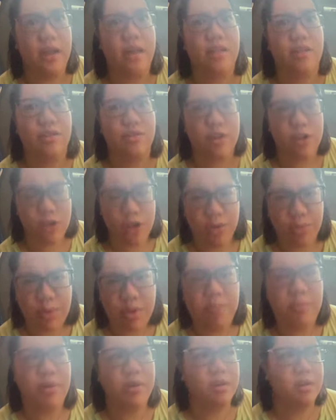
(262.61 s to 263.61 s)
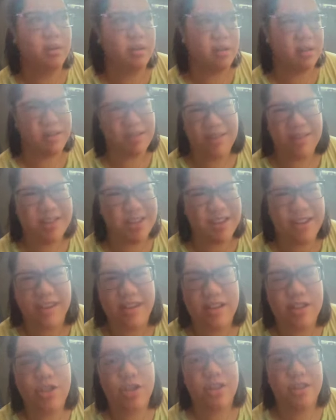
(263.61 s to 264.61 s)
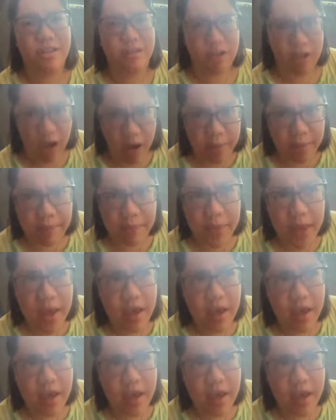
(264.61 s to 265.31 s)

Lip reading: and the Russian people and the culture is just dumb